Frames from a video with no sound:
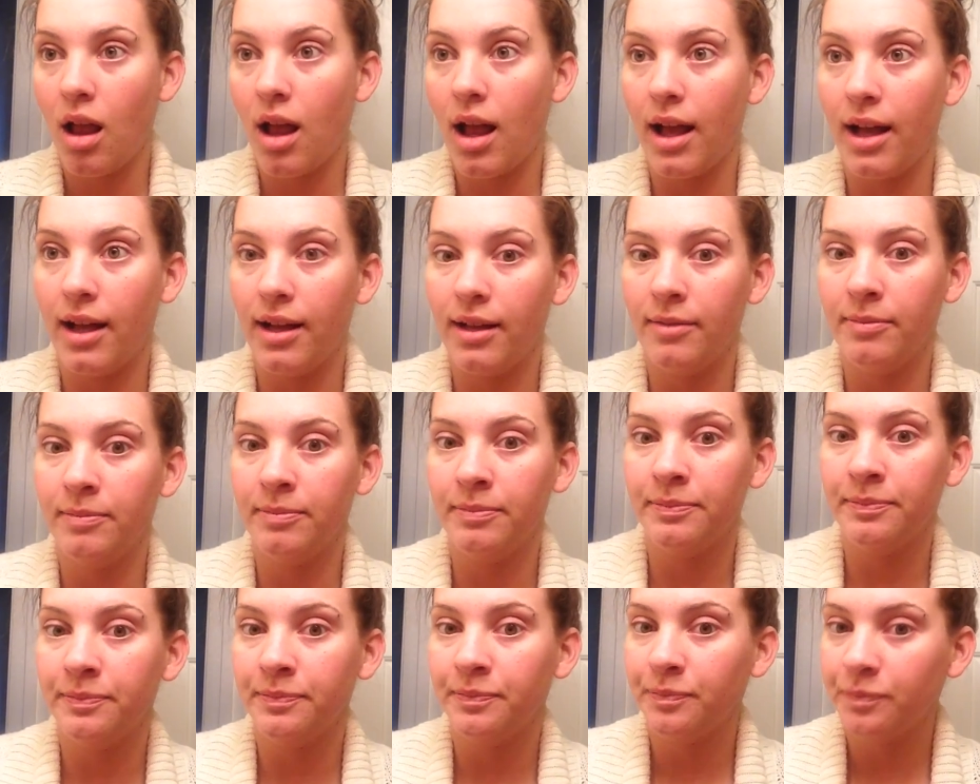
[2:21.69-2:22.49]

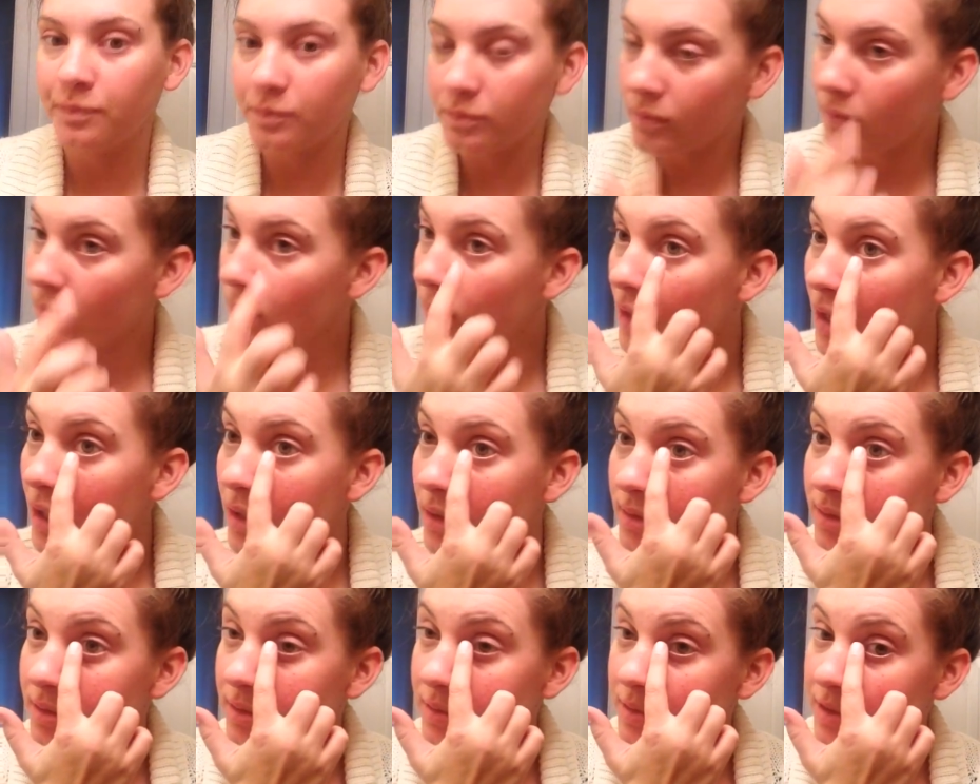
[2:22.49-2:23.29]
So
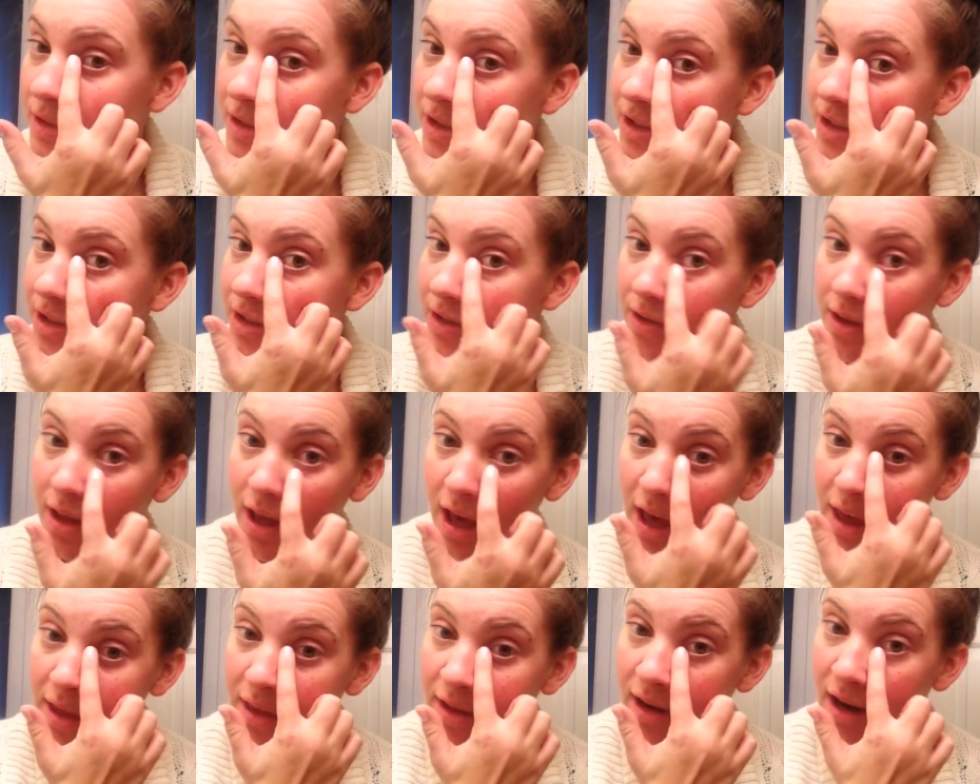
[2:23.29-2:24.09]
just do
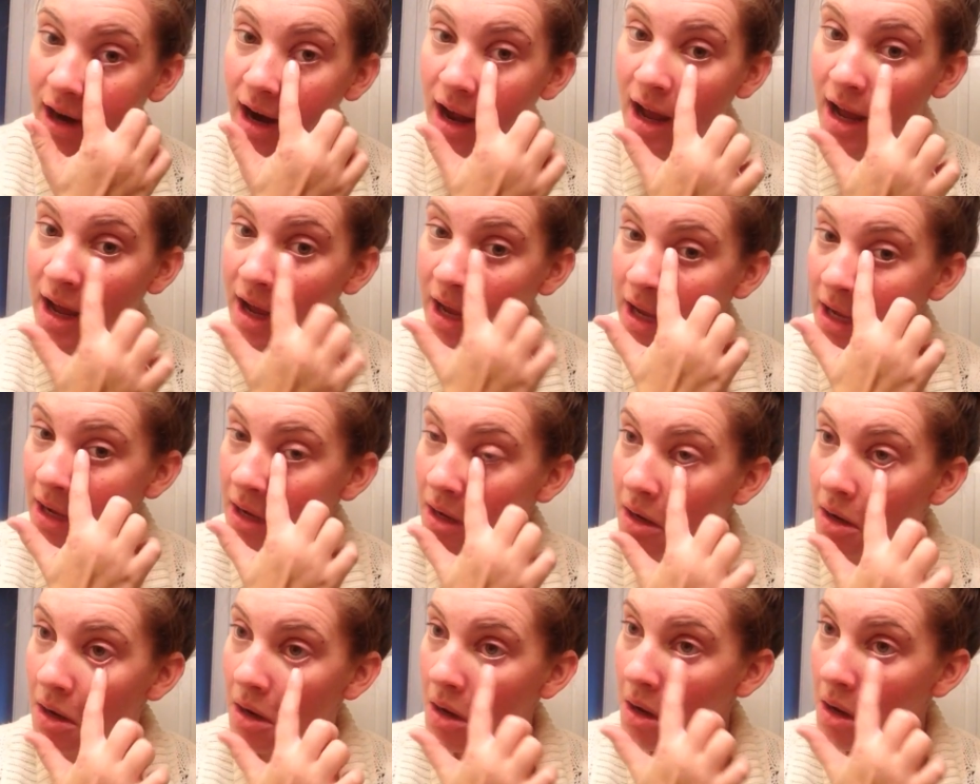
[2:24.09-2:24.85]
the other eye.